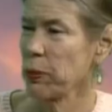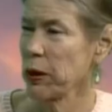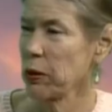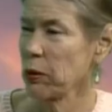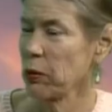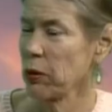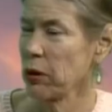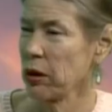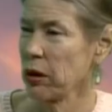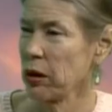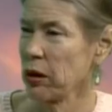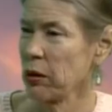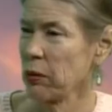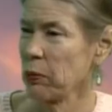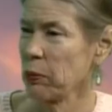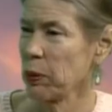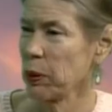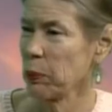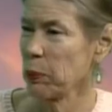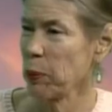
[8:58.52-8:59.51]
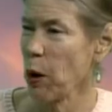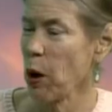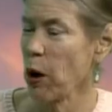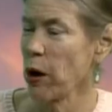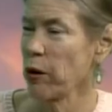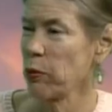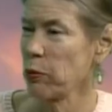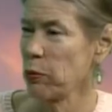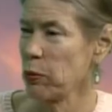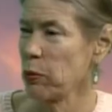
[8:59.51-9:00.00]
but
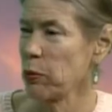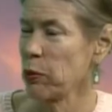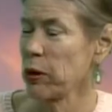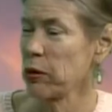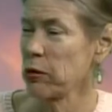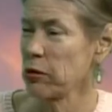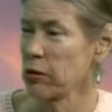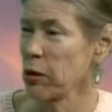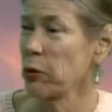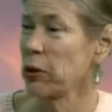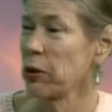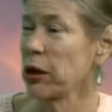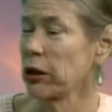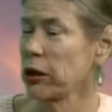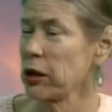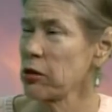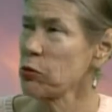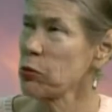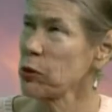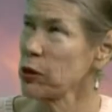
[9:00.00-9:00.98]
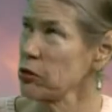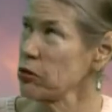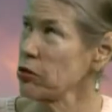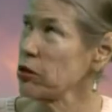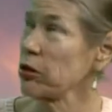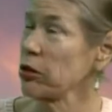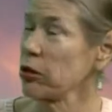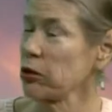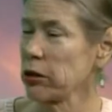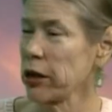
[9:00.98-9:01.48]
part of, so because when you
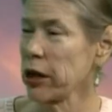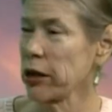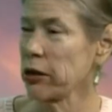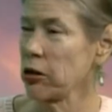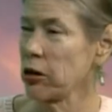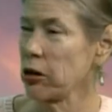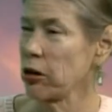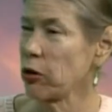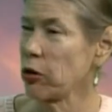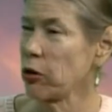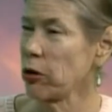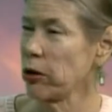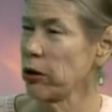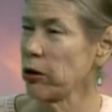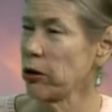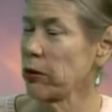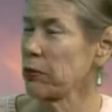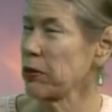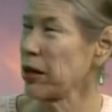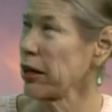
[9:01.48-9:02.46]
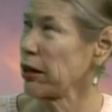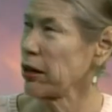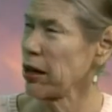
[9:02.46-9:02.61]
said you're electing a coroner, I'm like,